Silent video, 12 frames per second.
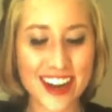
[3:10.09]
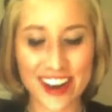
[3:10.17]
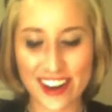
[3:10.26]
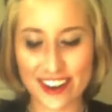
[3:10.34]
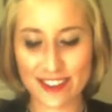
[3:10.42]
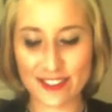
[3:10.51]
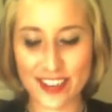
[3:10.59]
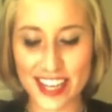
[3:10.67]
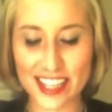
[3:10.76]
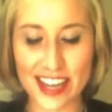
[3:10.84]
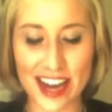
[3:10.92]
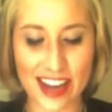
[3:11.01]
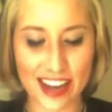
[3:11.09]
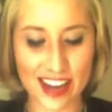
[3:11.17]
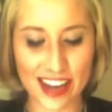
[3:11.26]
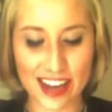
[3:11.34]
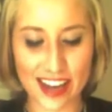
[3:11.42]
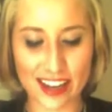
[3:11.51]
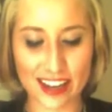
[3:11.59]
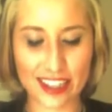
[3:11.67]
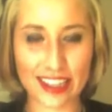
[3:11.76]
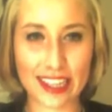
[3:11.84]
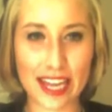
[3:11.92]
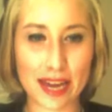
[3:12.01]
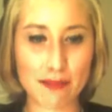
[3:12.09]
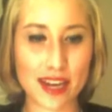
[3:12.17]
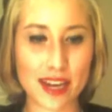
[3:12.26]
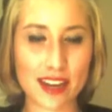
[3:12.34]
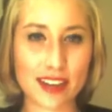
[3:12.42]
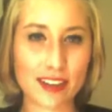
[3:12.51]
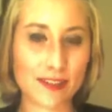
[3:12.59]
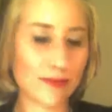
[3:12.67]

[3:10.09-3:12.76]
um, I got that and a light pink.